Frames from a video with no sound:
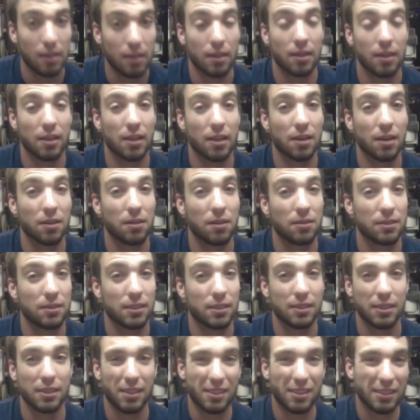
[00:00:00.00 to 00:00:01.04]
You know, see,
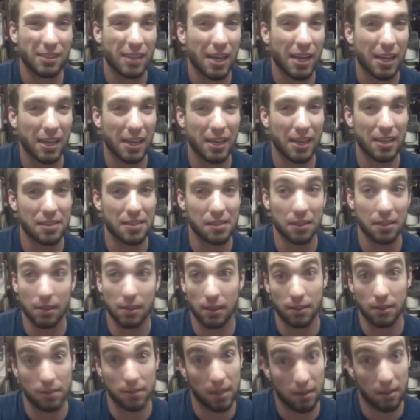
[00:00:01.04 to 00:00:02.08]
it's not easy.
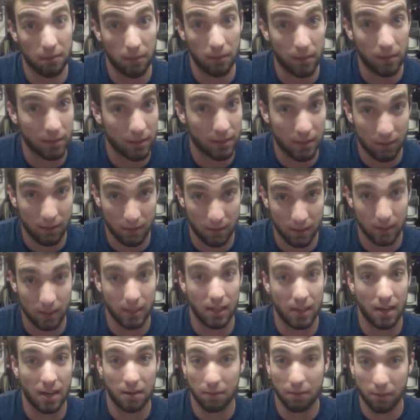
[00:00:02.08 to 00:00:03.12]
It's definitely
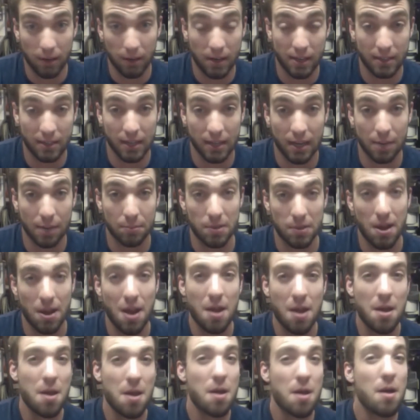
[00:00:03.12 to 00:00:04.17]
not fun at times.
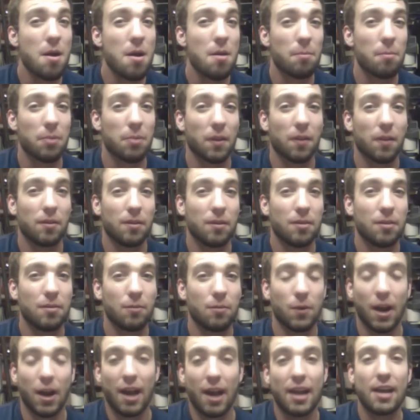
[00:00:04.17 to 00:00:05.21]
But
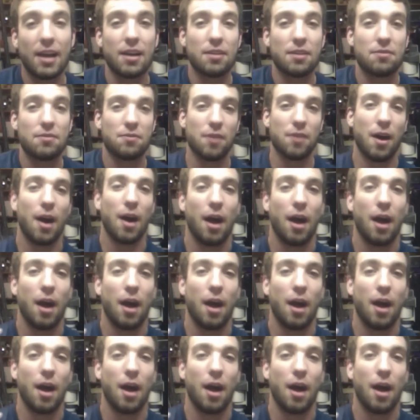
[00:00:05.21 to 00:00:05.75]
when I have